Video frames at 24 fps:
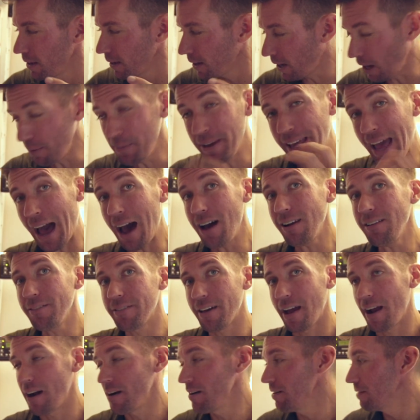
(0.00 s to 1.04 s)
Coming out of
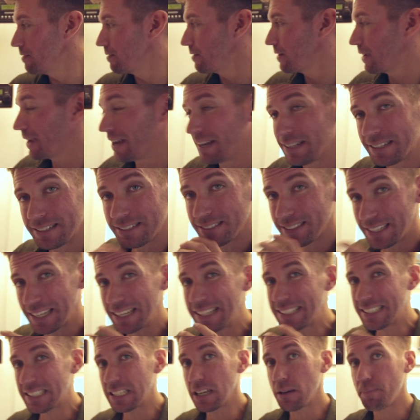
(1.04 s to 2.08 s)
there, it's
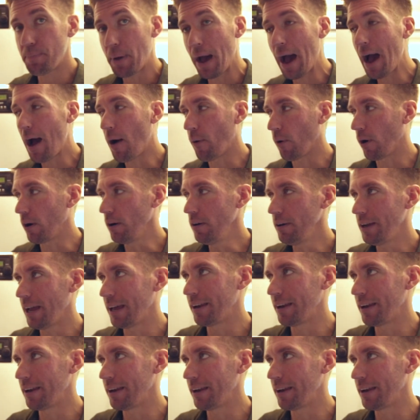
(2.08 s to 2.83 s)
DC power,